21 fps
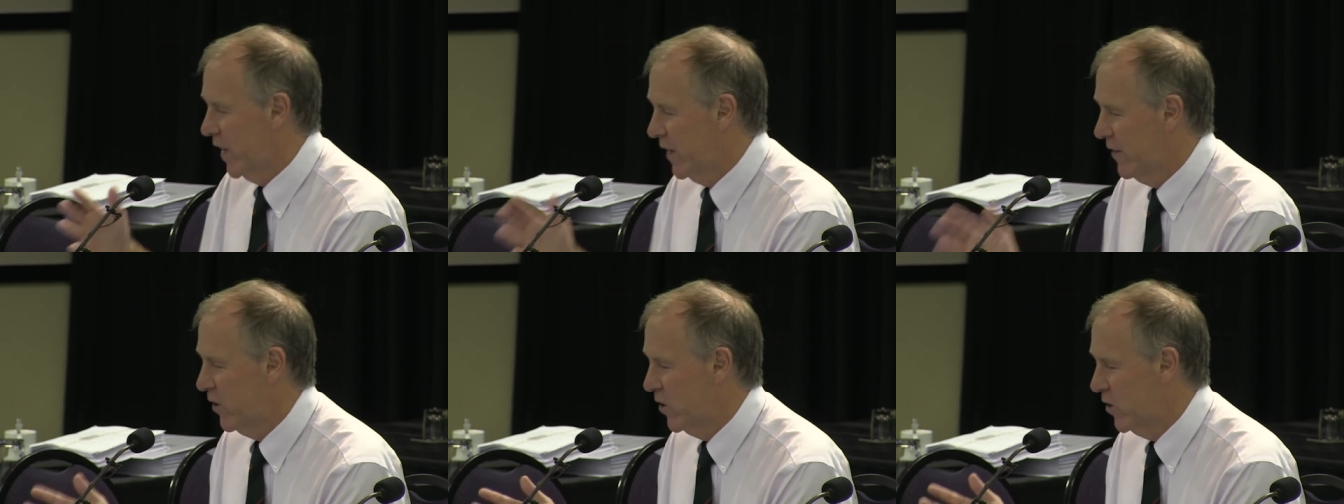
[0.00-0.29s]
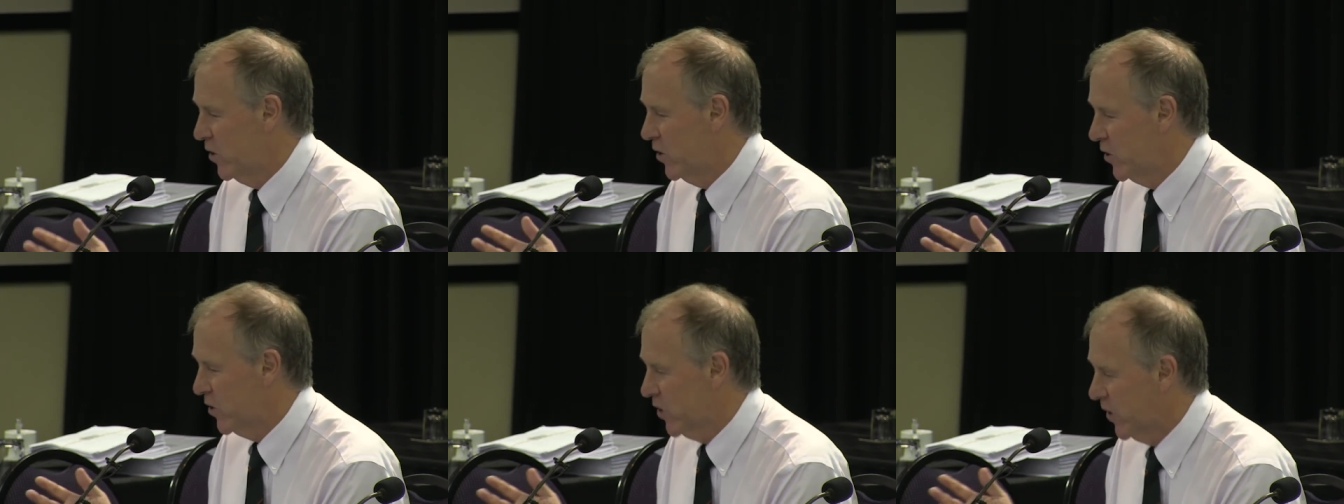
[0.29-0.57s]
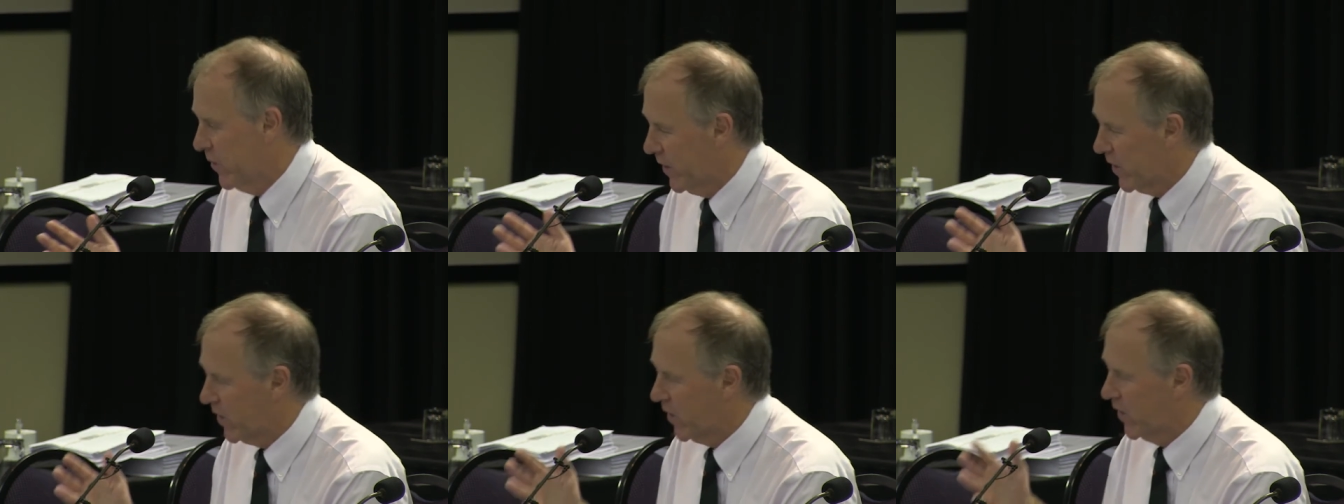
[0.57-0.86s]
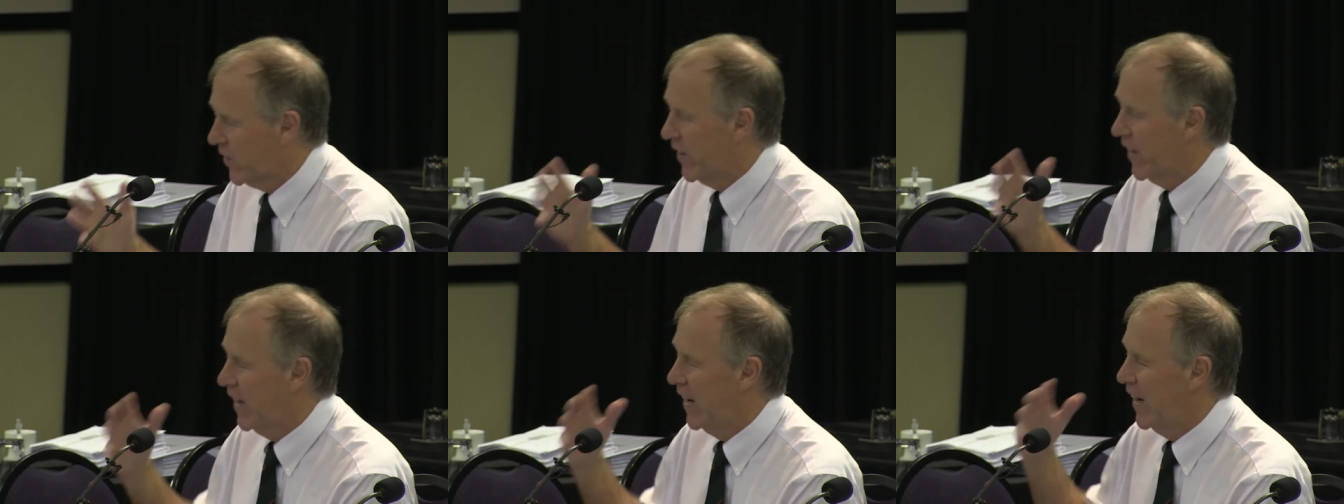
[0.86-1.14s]
evolution
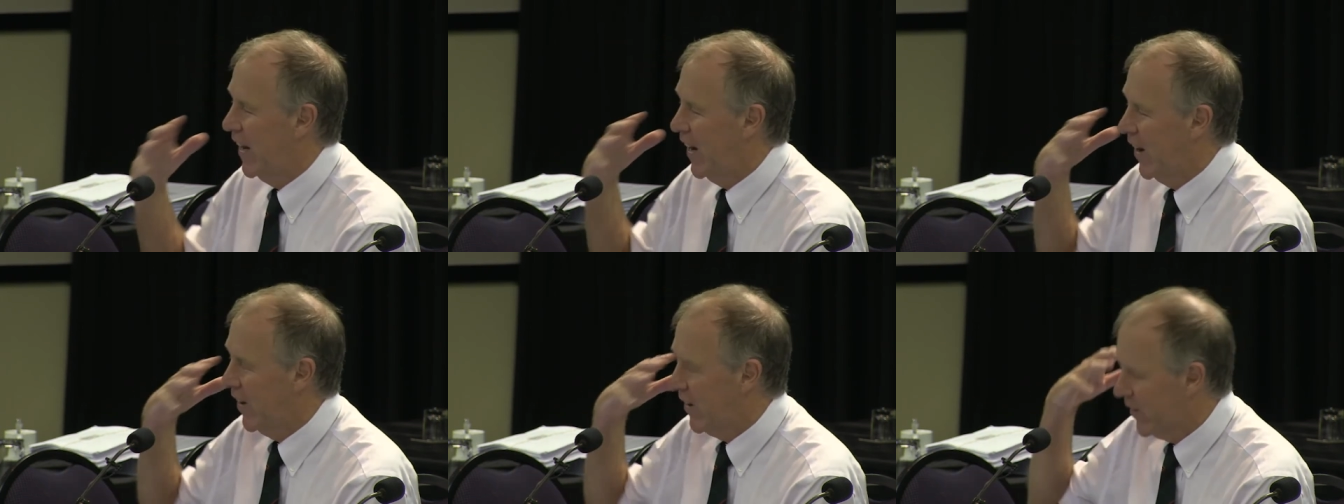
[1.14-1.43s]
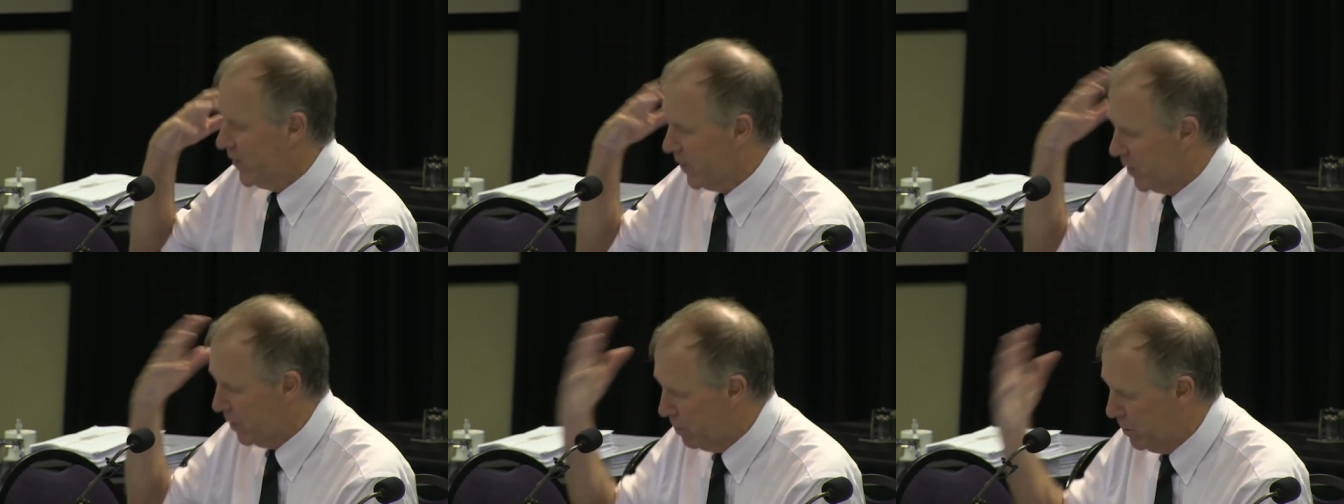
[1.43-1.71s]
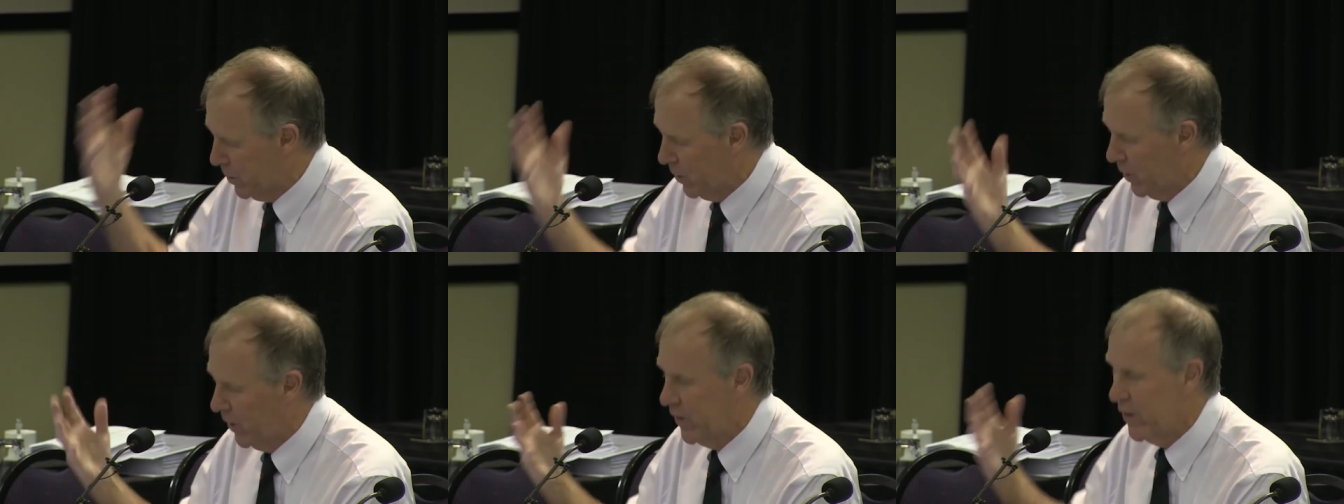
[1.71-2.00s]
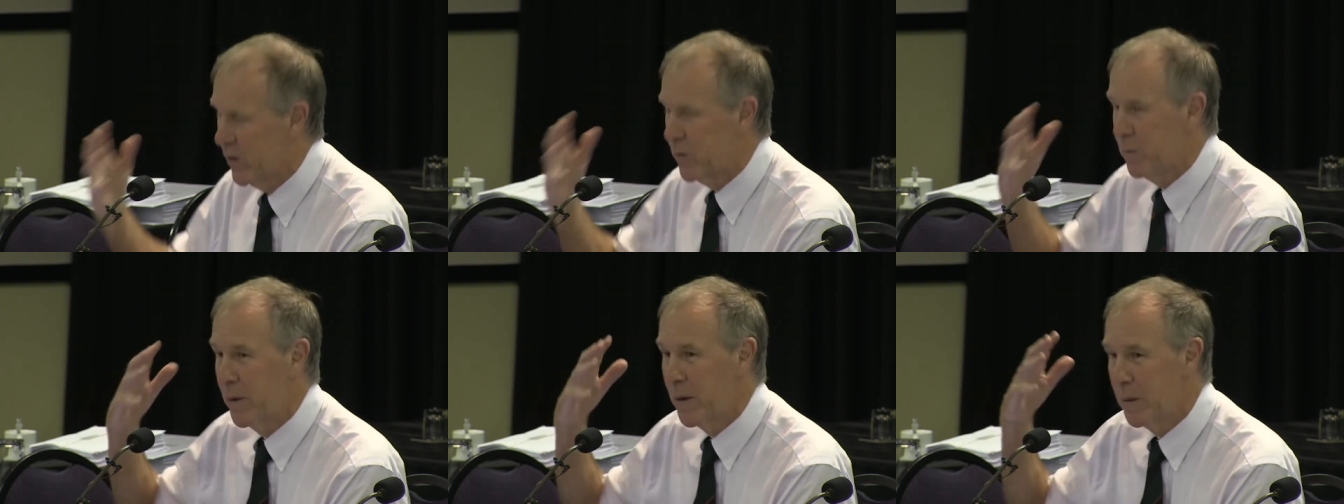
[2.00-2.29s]
because they allowed us to build
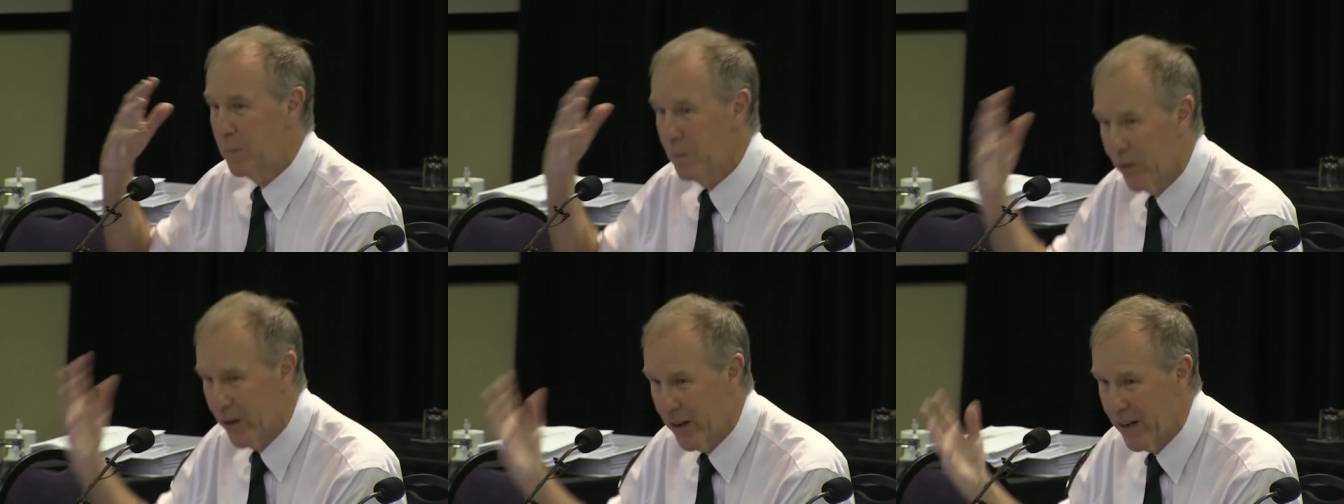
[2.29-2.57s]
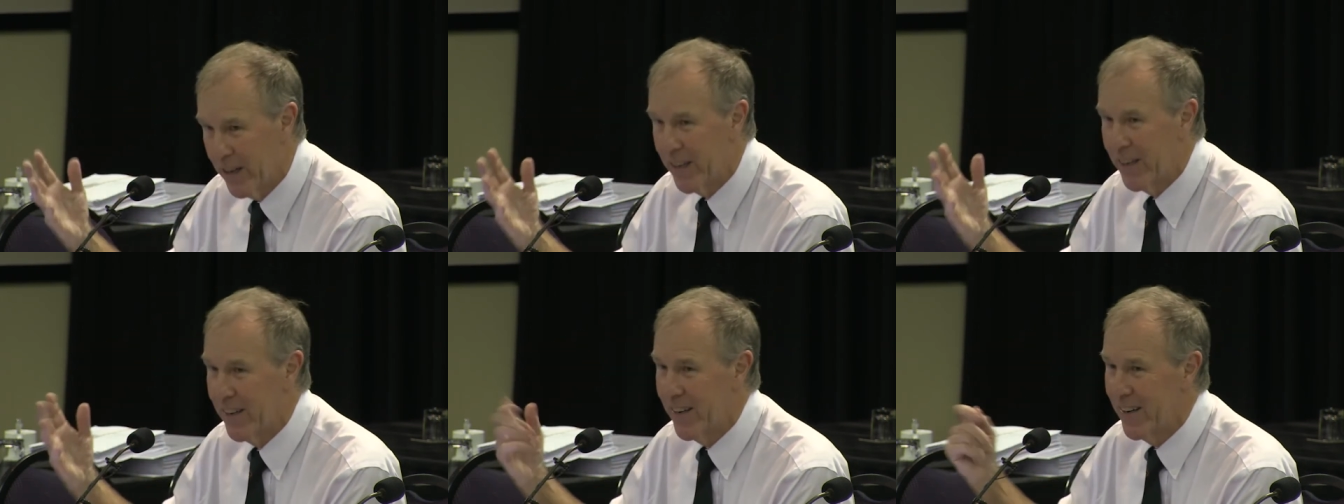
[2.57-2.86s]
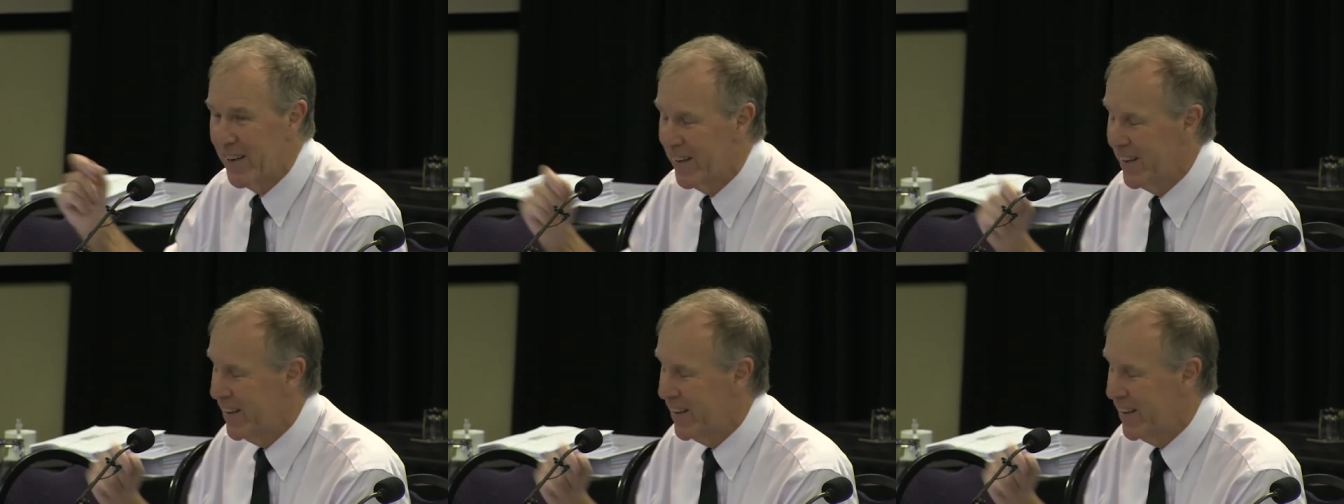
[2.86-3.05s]
this big brain.